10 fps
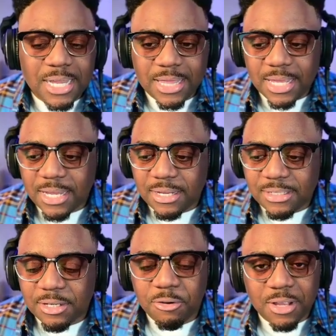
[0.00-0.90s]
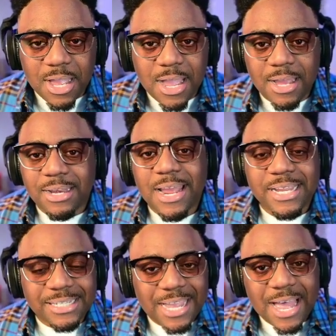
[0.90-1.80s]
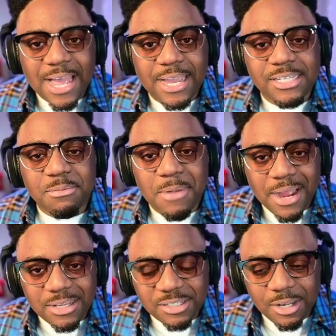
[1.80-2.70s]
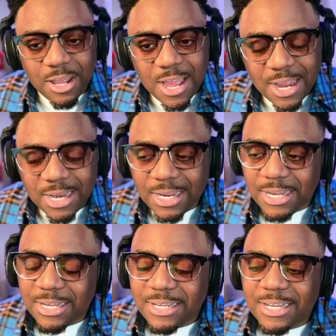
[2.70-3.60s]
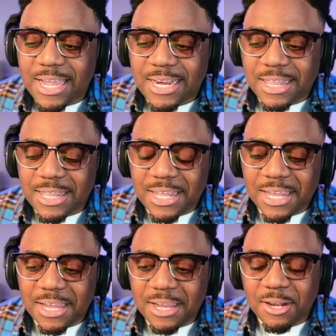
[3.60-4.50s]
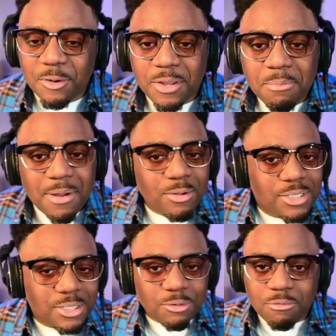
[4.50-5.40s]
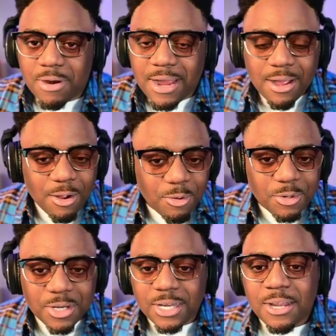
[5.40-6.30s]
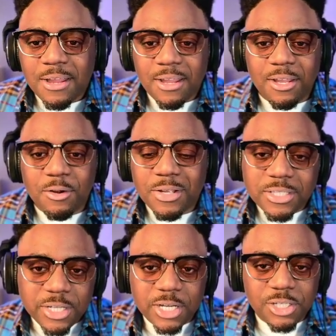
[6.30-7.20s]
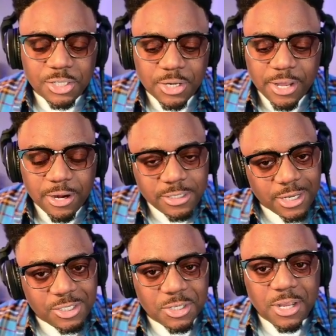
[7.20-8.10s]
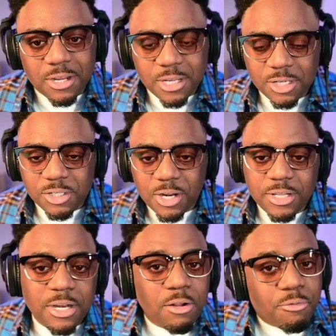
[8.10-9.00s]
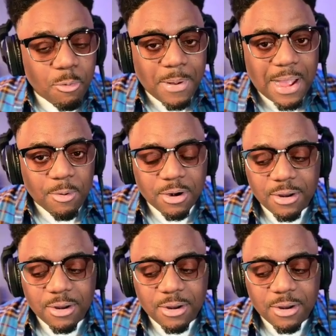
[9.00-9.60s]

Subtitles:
I think Cyril Gane, nice guy, smiles a lot, kind of thing. He bounces around. He'll touch you there, touch you there, touch you there. Then he'll throw power.